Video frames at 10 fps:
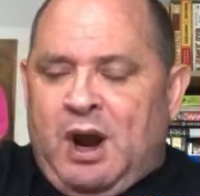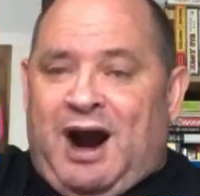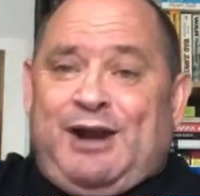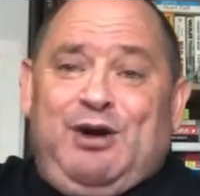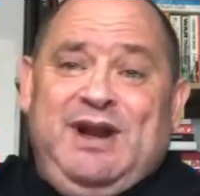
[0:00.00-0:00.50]

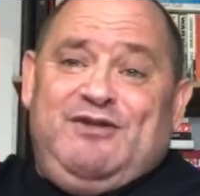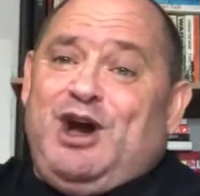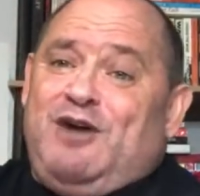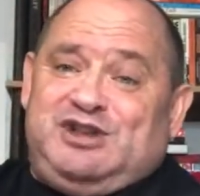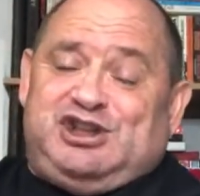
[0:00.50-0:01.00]
I don't even
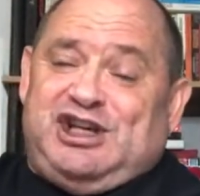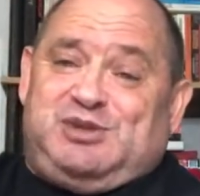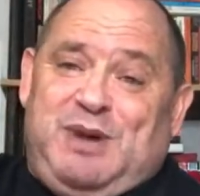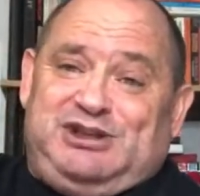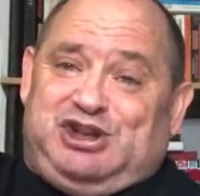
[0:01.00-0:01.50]
know if
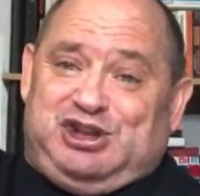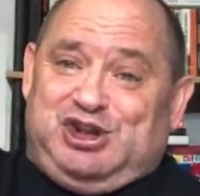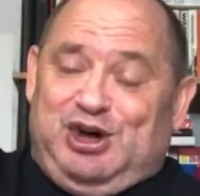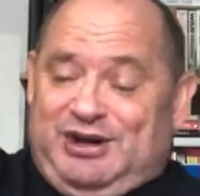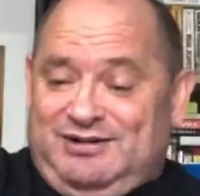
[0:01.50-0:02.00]
6 months is
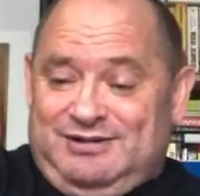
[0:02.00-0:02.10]
good.